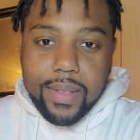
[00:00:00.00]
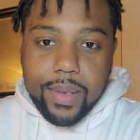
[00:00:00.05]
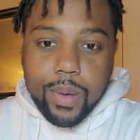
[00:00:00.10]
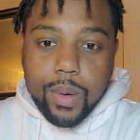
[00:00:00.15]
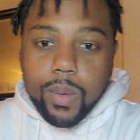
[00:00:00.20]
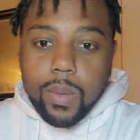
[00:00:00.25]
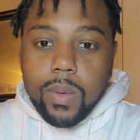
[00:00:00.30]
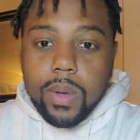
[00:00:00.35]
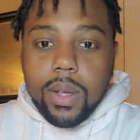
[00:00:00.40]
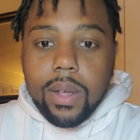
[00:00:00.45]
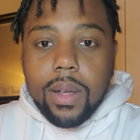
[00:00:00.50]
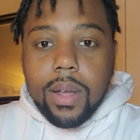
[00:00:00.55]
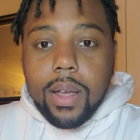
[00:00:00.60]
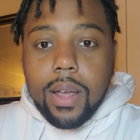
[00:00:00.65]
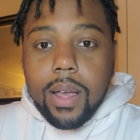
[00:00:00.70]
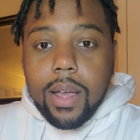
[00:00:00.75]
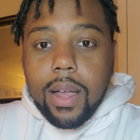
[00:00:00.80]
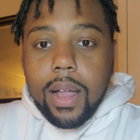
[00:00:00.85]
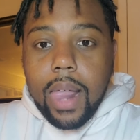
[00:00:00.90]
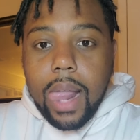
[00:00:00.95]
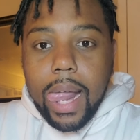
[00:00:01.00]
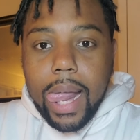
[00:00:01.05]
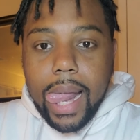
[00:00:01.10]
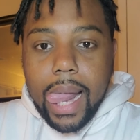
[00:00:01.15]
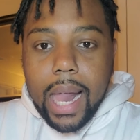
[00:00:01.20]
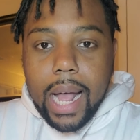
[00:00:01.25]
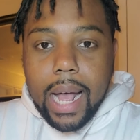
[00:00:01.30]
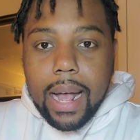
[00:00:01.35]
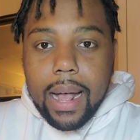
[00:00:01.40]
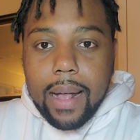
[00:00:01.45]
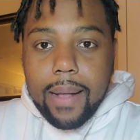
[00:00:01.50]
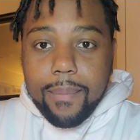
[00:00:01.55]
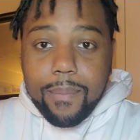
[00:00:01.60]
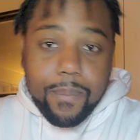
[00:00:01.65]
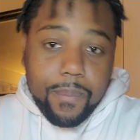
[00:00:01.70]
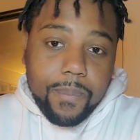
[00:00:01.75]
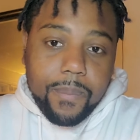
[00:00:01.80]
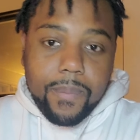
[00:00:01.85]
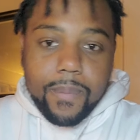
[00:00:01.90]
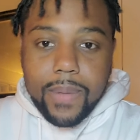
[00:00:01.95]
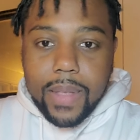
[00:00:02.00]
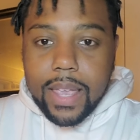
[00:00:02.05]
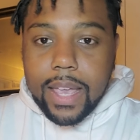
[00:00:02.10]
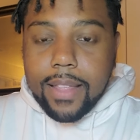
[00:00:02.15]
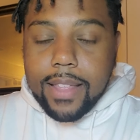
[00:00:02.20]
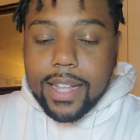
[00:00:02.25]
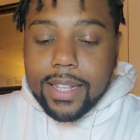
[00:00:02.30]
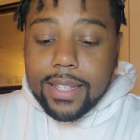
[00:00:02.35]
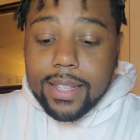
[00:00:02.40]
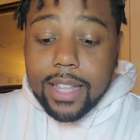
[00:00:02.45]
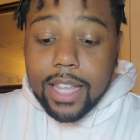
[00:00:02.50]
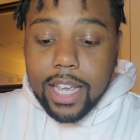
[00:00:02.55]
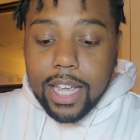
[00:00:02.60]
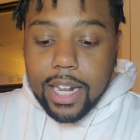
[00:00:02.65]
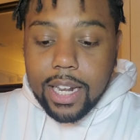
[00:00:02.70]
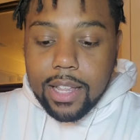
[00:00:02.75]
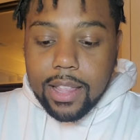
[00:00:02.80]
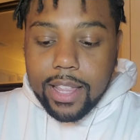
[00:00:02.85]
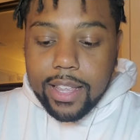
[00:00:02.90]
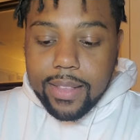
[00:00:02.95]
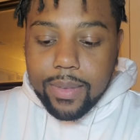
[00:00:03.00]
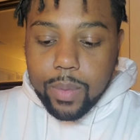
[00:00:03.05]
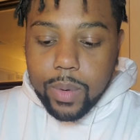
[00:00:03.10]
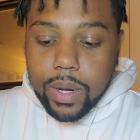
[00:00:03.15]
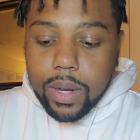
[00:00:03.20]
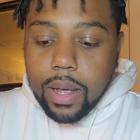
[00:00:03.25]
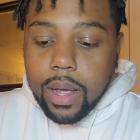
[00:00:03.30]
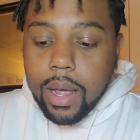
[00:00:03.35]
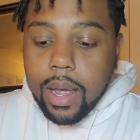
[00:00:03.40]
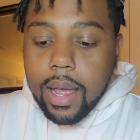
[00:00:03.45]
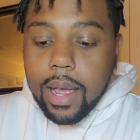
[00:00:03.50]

soon. That's the end of this one.